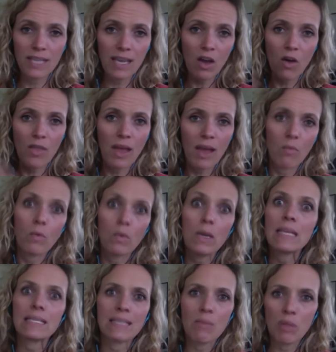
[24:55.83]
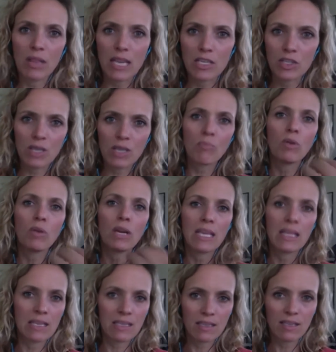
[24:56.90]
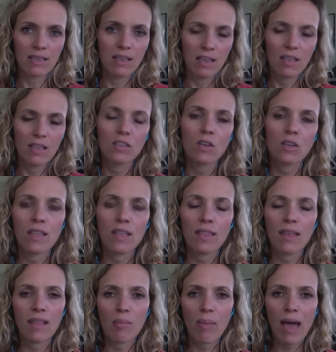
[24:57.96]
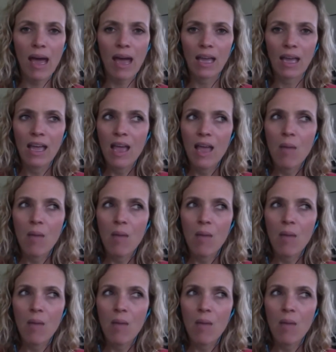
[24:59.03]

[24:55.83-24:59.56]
They call that reassimilation, bringing the zooxanthellae back.